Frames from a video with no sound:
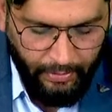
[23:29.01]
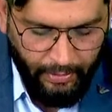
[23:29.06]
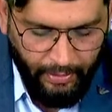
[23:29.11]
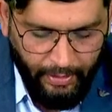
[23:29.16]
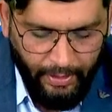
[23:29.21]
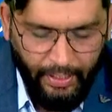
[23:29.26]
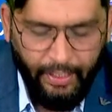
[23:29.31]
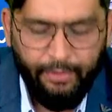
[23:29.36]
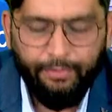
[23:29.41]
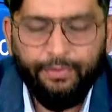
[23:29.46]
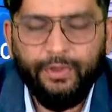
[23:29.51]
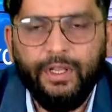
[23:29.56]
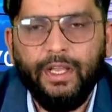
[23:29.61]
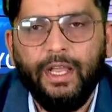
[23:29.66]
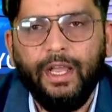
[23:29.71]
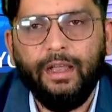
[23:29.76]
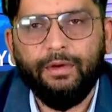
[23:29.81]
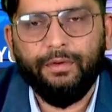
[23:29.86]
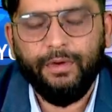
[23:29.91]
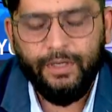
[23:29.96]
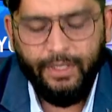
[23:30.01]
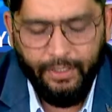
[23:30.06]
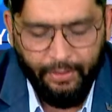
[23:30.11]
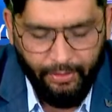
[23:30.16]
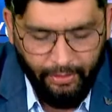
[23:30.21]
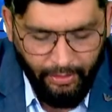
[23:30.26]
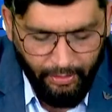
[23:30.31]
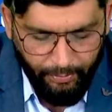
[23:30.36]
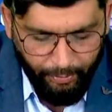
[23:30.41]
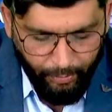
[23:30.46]
and we have a
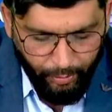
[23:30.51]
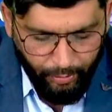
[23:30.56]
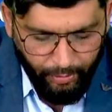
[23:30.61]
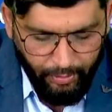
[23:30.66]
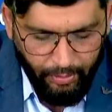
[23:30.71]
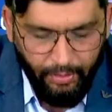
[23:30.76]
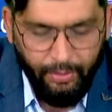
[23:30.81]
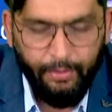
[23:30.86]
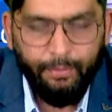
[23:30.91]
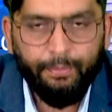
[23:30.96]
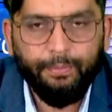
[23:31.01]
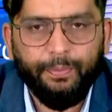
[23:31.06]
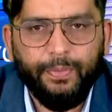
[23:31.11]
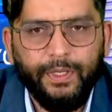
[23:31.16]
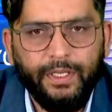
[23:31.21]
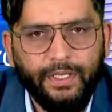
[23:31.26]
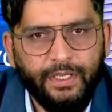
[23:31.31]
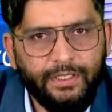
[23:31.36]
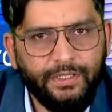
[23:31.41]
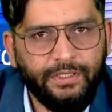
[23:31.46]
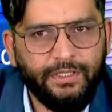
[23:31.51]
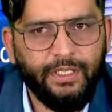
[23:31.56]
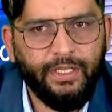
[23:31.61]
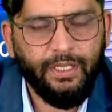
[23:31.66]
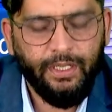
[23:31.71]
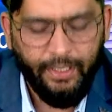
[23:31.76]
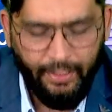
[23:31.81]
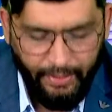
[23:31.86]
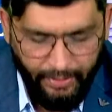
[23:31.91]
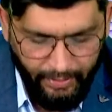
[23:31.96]
regular mode PhD
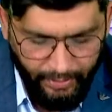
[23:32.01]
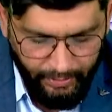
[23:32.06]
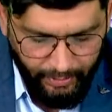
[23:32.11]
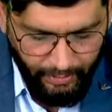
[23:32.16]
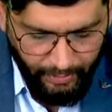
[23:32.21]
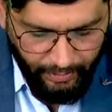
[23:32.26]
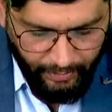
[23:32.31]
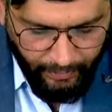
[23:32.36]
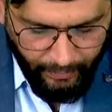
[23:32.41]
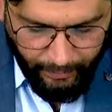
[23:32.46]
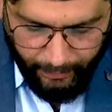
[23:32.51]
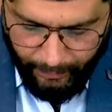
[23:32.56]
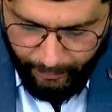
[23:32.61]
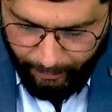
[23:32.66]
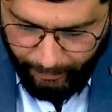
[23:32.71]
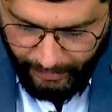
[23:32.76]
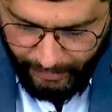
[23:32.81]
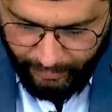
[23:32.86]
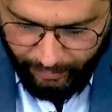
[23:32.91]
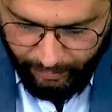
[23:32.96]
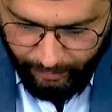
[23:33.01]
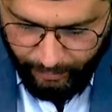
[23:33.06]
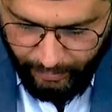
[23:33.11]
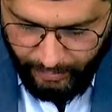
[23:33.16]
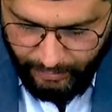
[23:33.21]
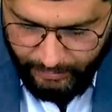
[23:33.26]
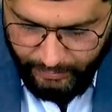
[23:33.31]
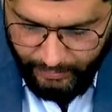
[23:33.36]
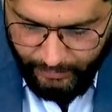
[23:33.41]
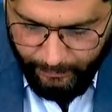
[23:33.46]
in
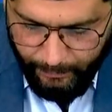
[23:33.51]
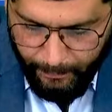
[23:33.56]
microbiology.